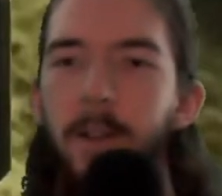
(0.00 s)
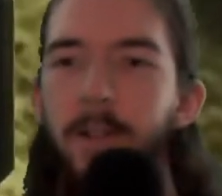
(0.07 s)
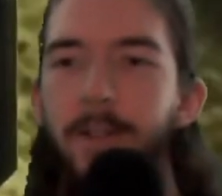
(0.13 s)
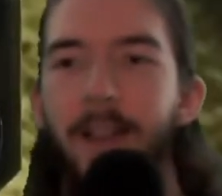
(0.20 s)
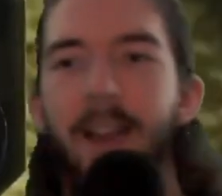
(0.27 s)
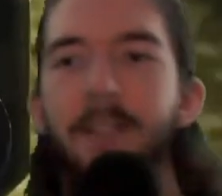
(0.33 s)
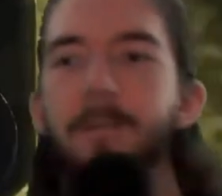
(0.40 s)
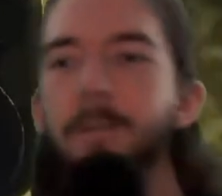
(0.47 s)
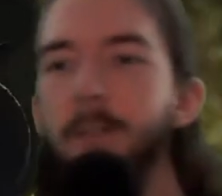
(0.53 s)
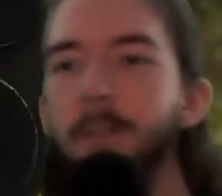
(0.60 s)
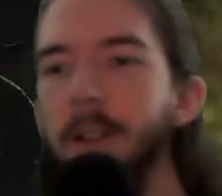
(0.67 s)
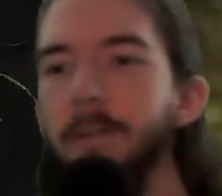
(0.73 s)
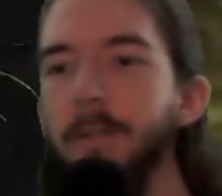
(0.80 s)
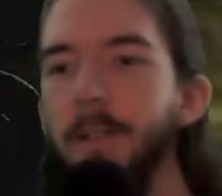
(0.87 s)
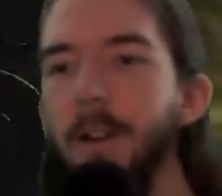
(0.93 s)
dive for
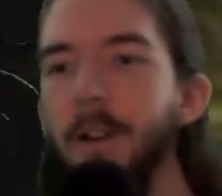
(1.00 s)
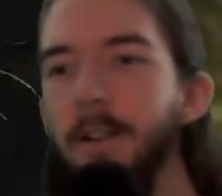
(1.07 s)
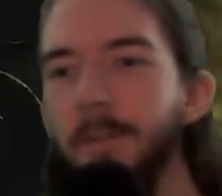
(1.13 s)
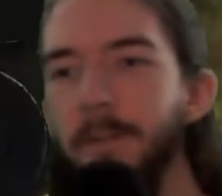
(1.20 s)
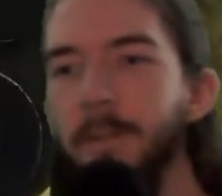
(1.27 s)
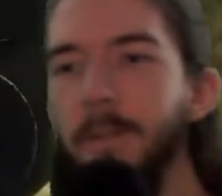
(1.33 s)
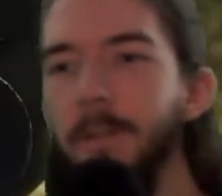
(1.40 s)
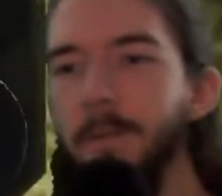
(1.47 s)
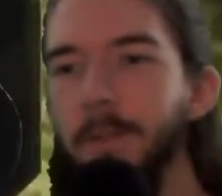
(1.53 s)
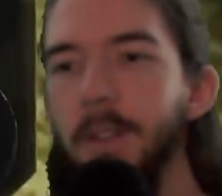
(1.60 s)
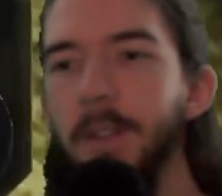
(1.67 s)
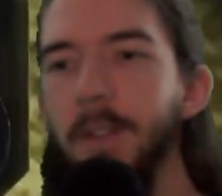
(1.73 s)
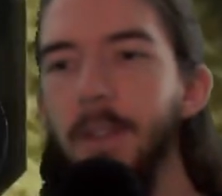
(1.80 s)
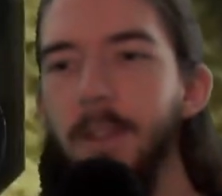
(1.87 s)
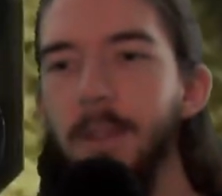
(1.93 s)
cover off of
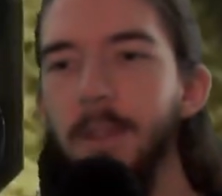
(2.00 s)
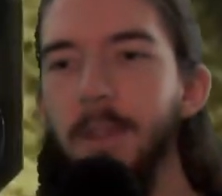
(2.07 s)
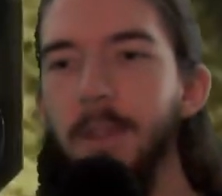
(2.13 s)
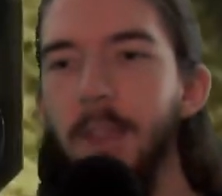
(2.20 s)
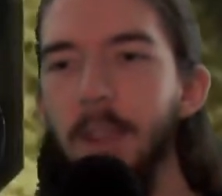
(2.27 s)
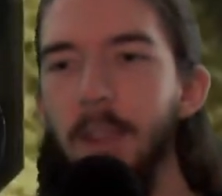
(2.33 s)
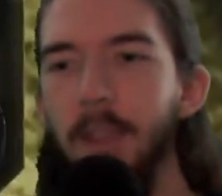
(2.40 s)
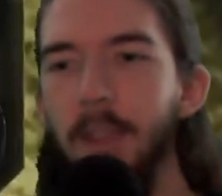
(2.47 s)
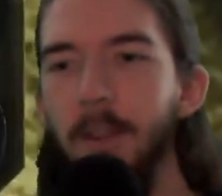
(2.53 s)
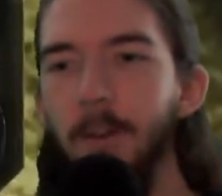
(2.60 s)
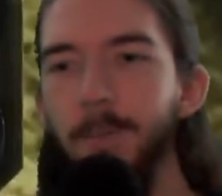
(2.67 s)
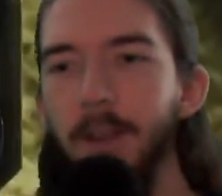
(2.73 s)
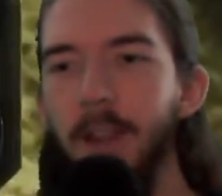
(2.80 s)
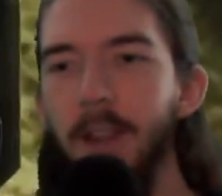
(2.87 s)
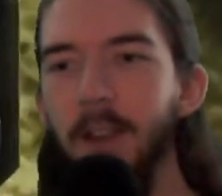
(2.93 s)
the
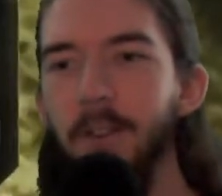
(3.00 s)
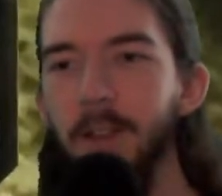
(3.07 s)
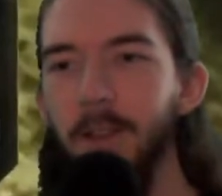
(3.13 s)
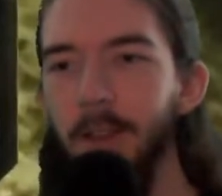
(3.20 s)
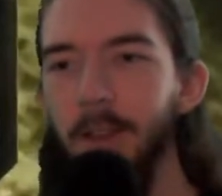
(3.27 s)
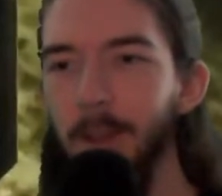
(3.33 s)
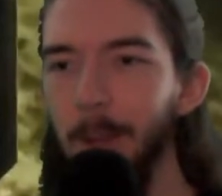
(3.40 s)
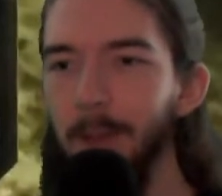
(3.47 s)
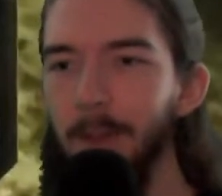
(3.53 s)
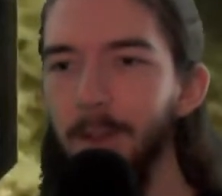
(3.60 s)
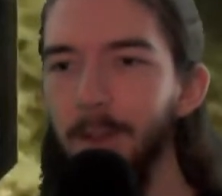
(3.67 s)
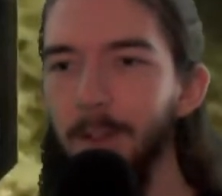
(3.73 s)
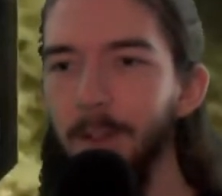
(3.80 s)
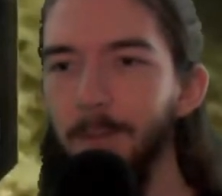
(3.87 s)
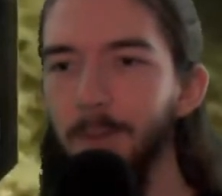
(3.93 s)
open area, because this
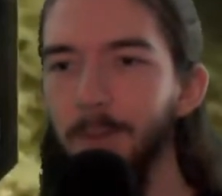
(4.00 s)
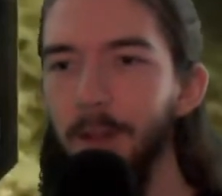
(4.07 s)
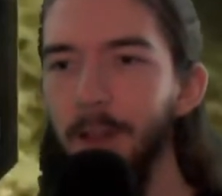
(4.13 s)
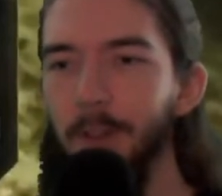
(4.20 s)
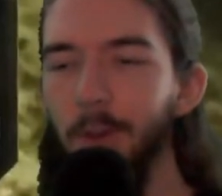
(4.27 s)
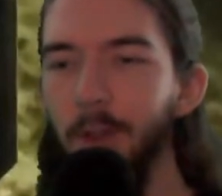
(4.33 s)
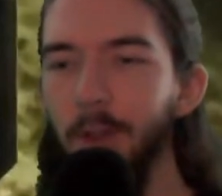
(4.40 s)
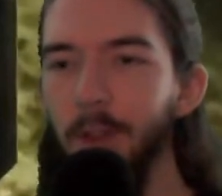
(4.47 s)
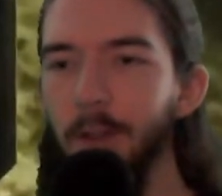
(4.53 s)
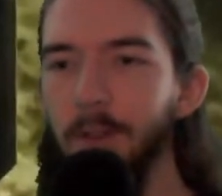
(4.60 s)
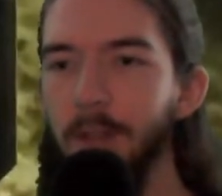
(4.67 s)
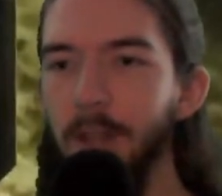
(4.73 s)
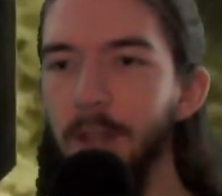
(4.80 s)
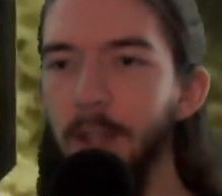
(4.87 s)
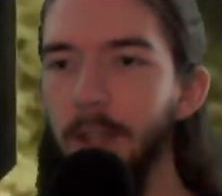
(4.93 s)
is a place you can go
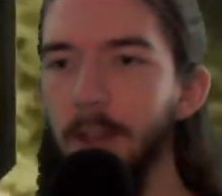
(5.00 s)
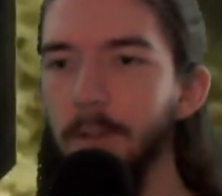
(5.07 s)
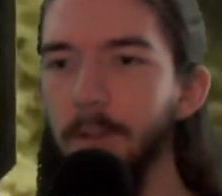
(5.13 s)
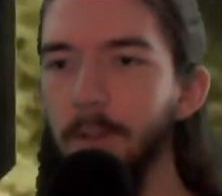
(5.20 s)
and take cover, that